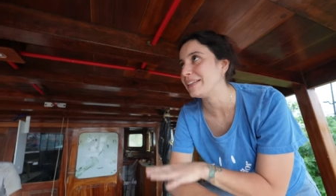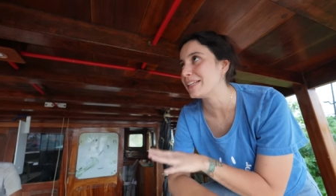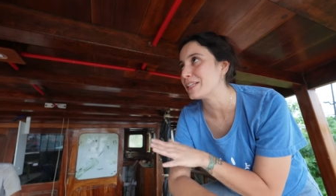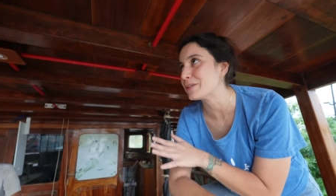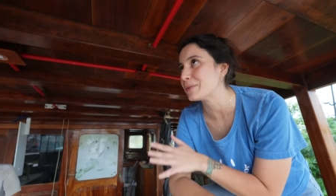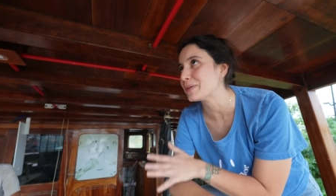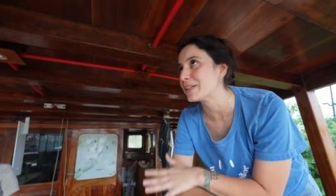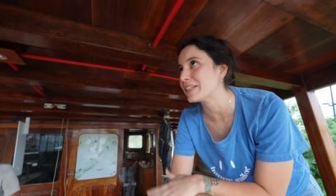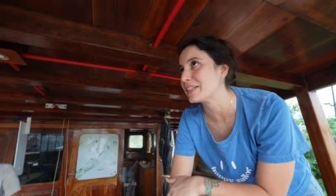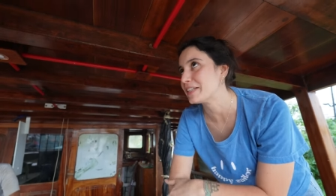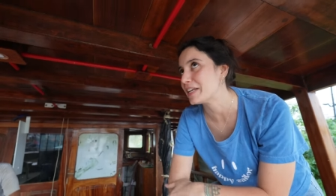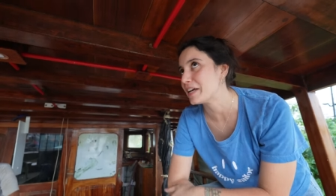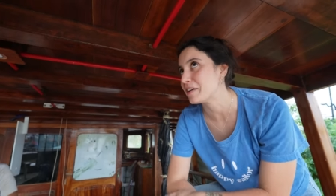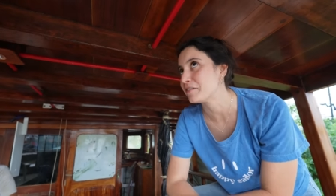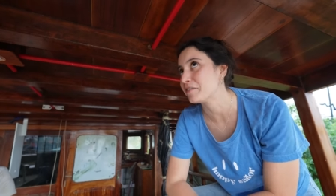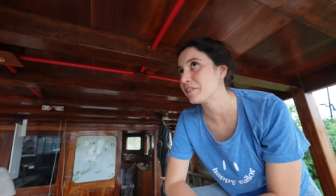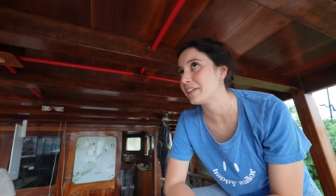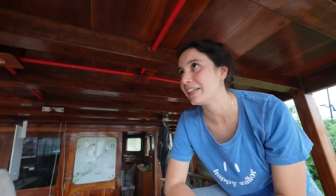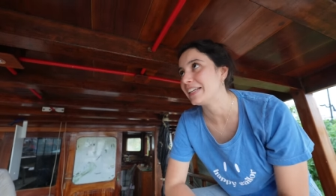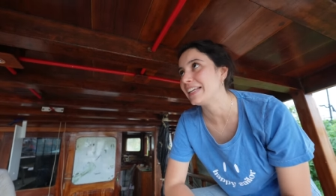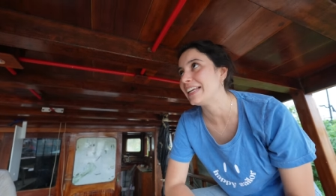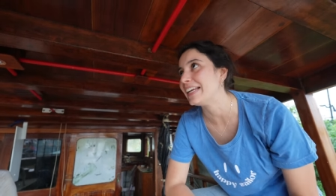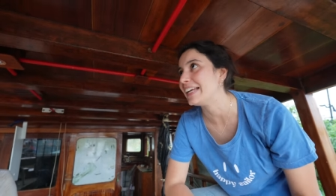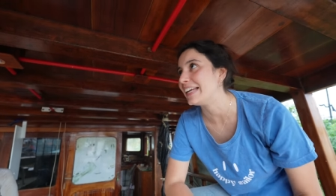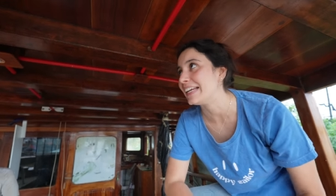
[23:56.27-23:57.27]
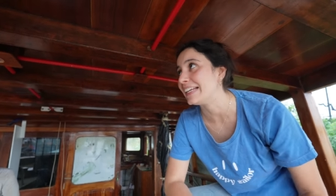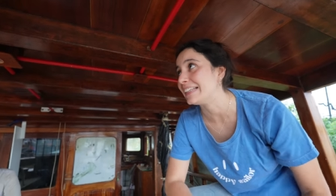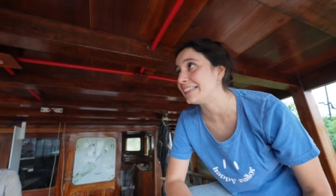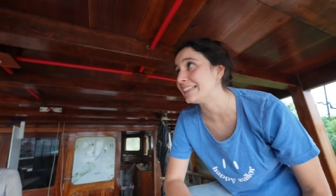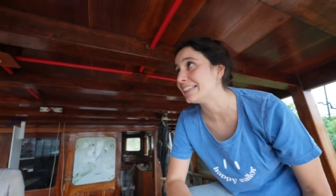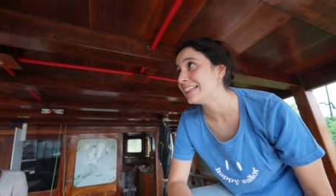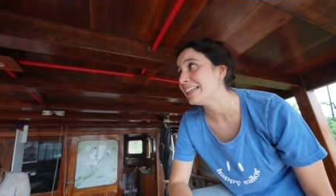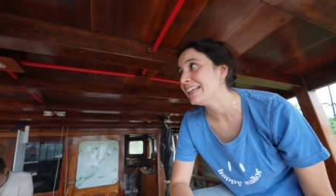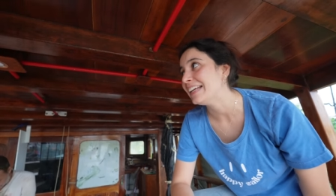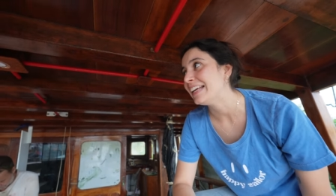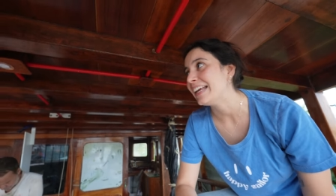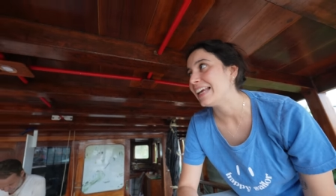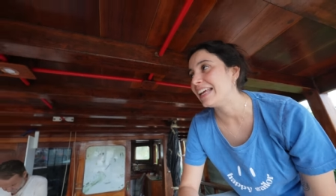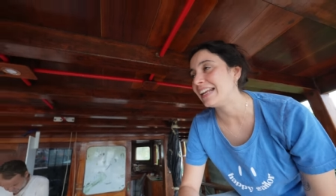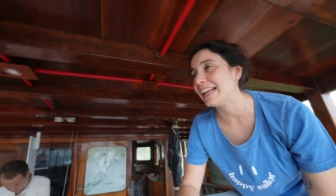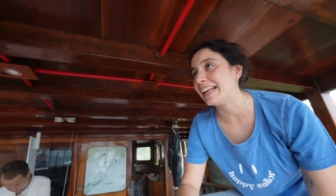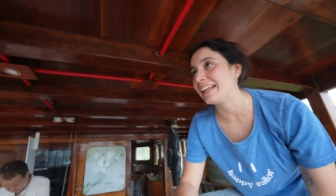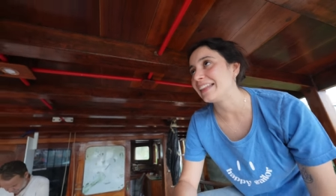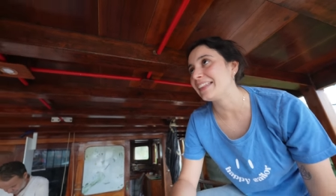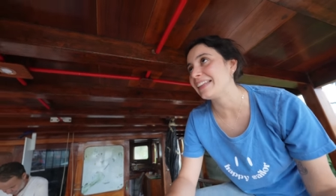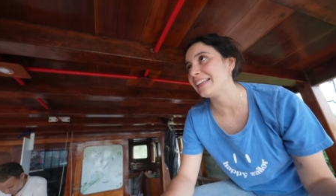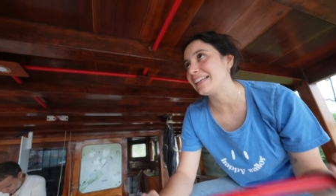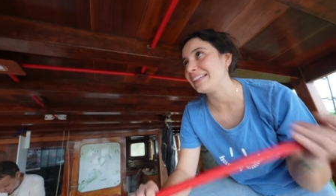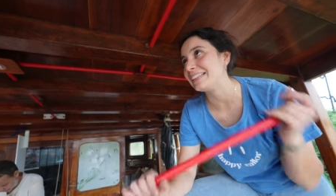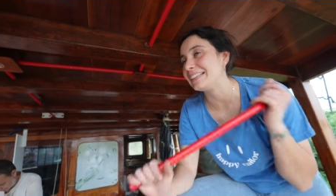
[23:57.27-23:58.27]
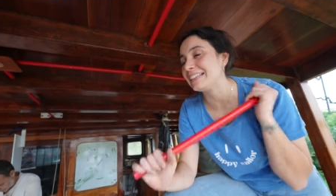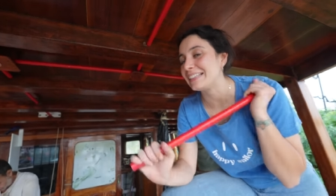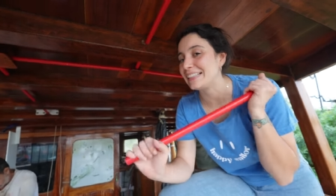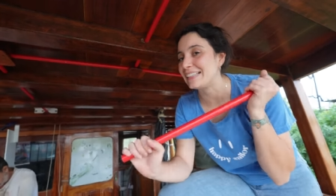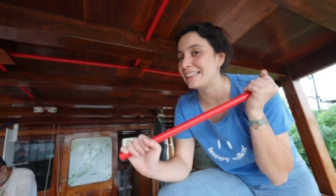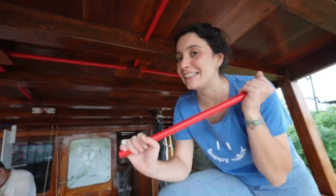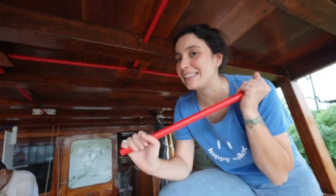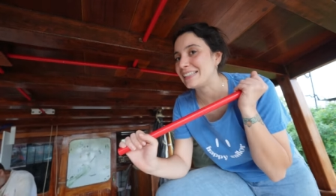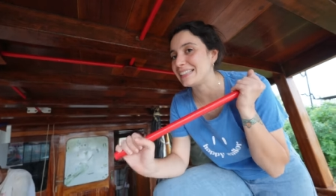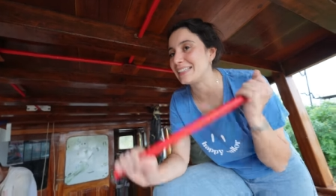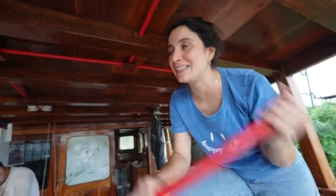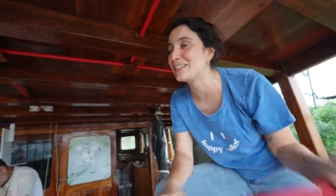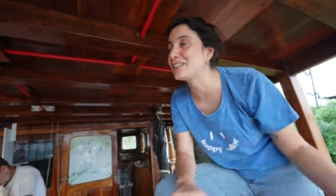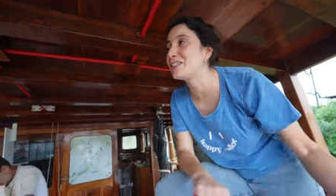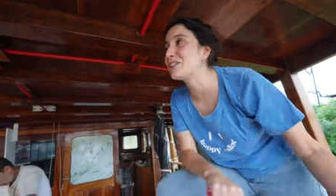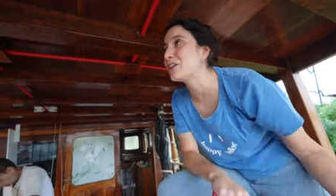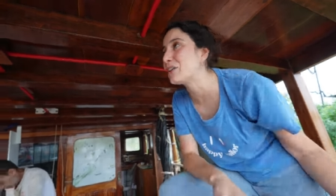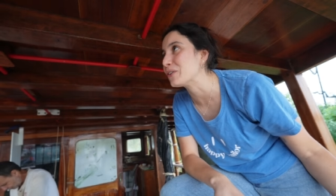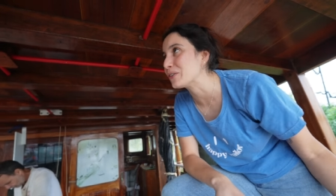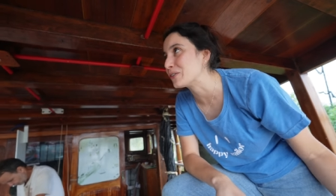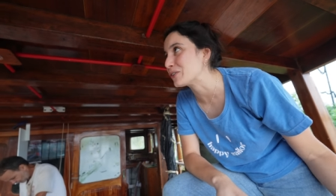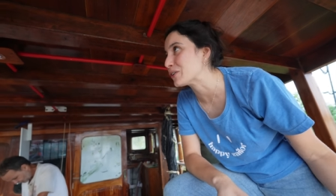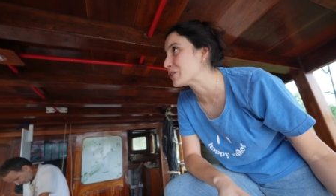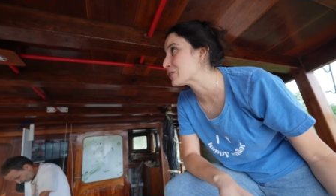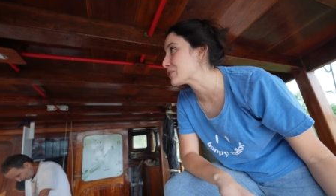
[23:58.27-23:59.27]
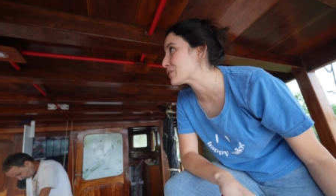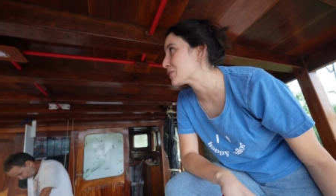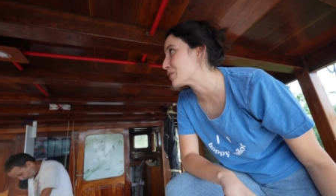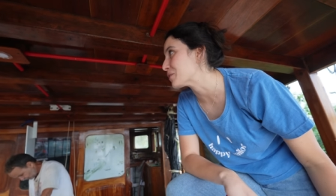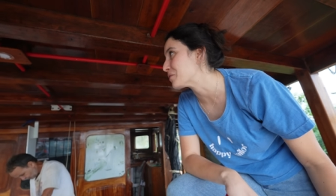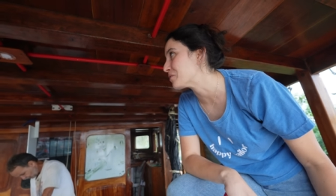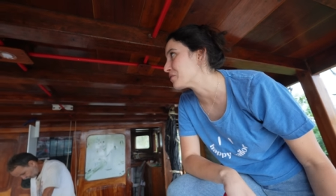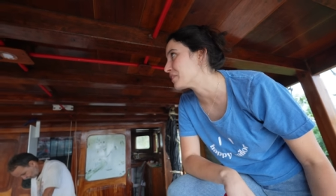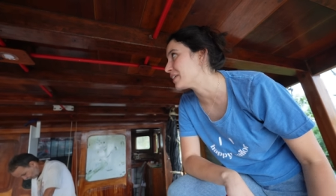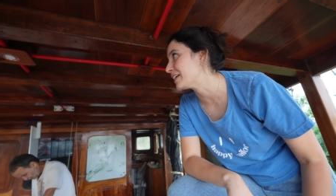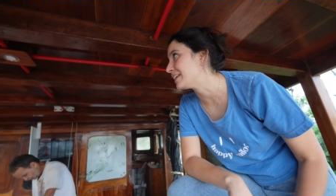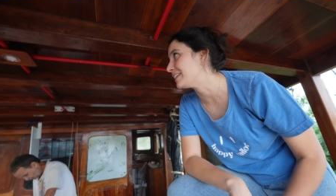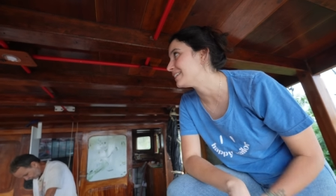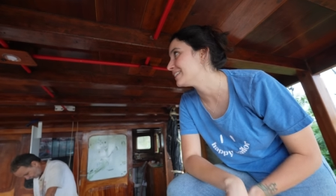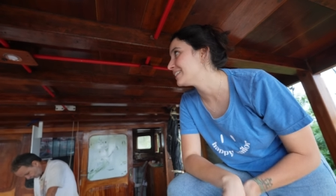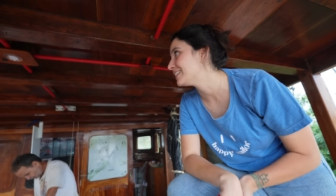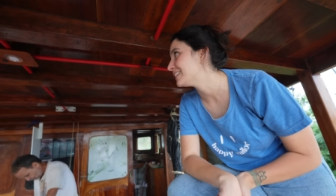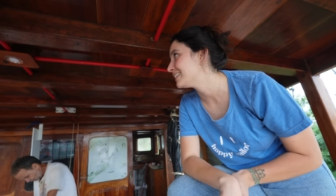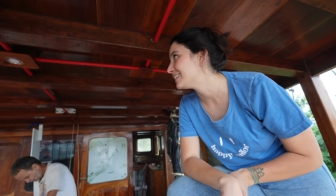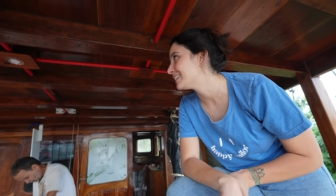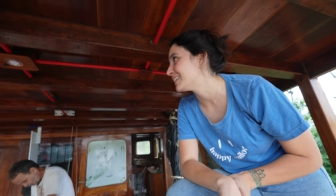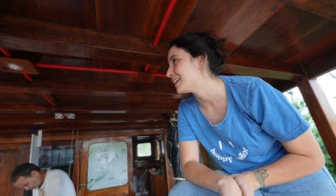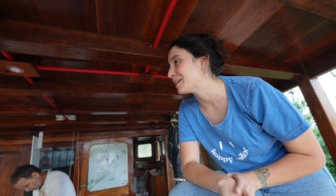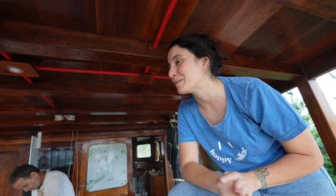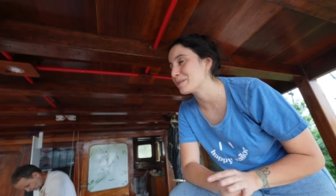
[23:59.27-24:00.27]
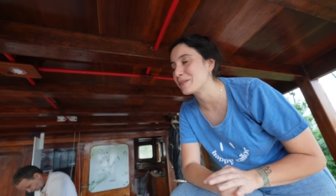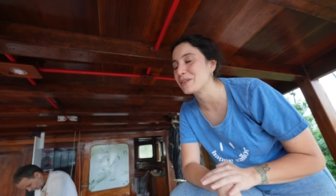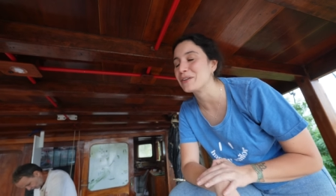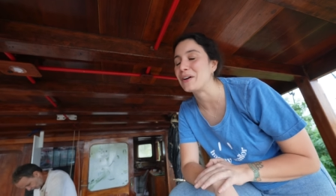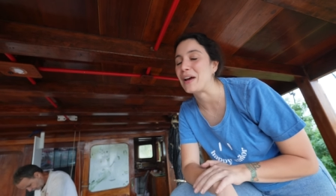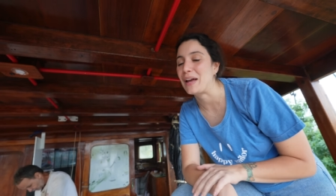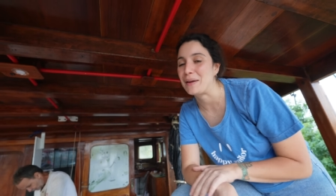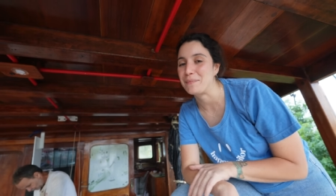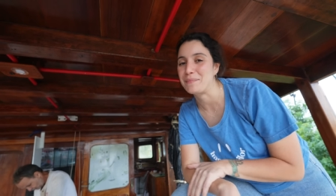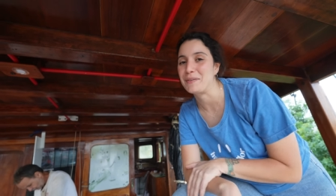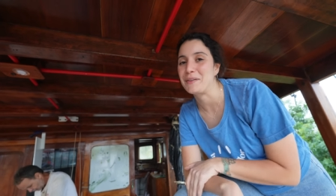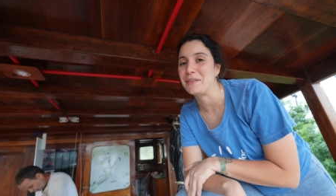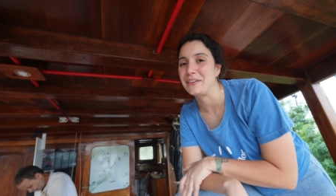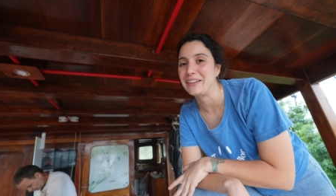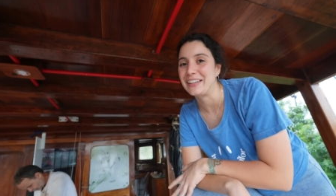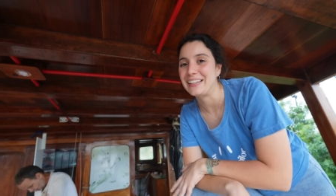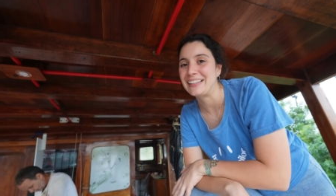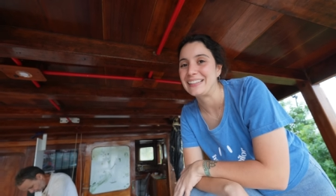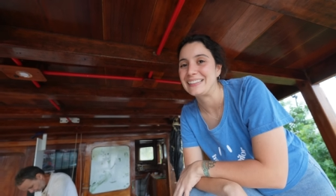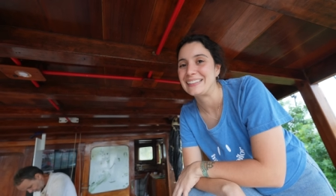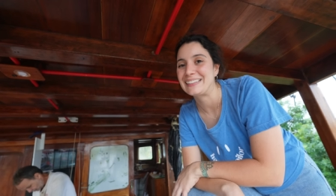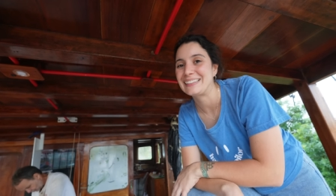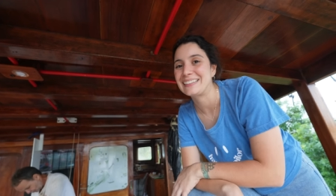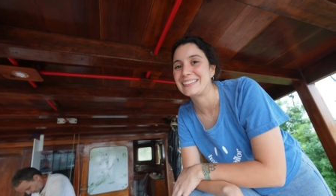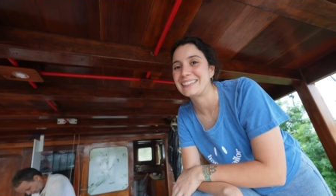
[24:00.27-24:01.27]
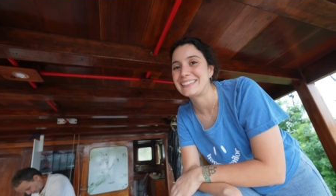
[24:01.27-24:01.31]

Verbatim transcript: This was definitely it, and I think this is so fun. I'm so happy with this.